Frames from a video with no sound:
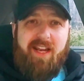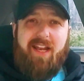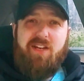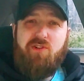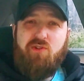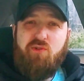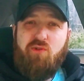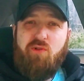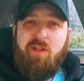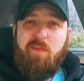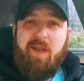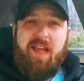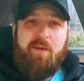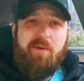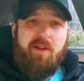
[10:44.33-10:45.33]
and truly
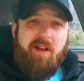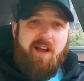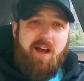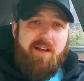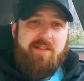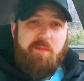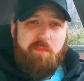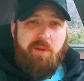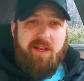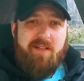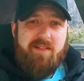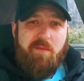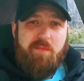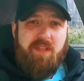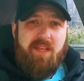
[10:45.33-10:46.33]
being able to
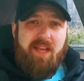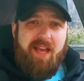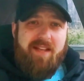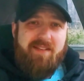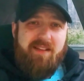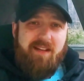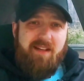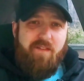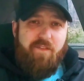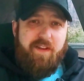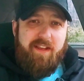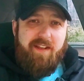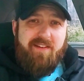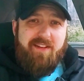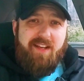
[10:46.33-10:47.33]
contemplate something as
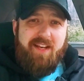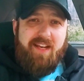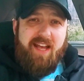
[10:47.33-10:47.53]
significant